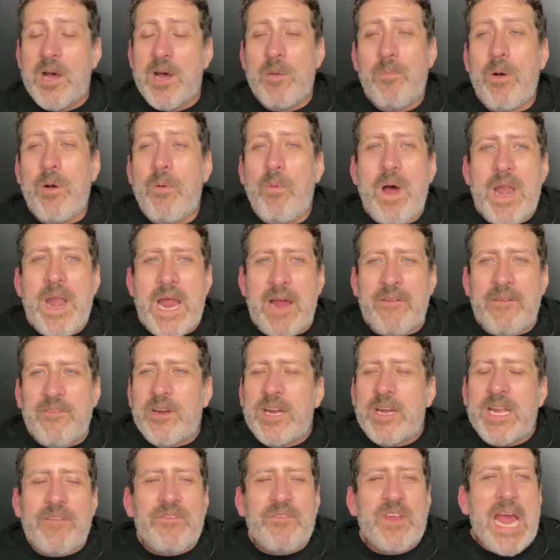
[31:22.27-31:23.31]
But whatever,
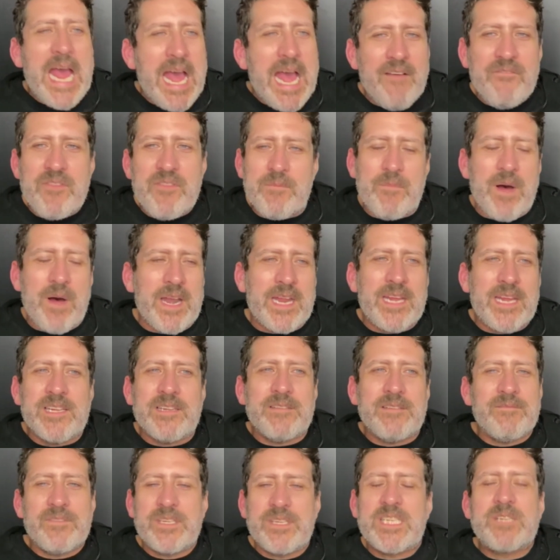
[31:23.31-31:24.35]
if you have the money,
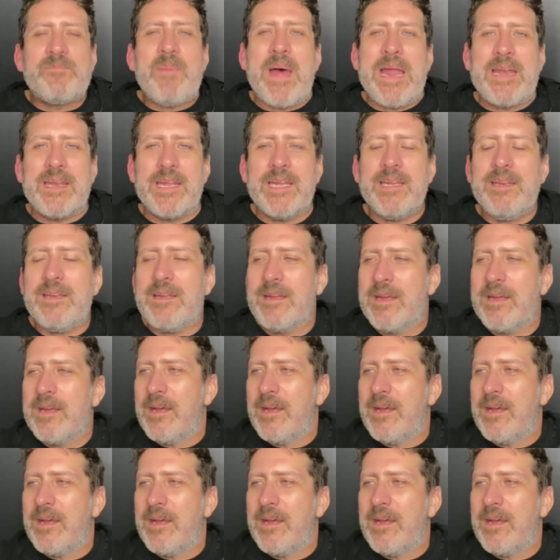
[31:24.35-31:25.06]
spend it.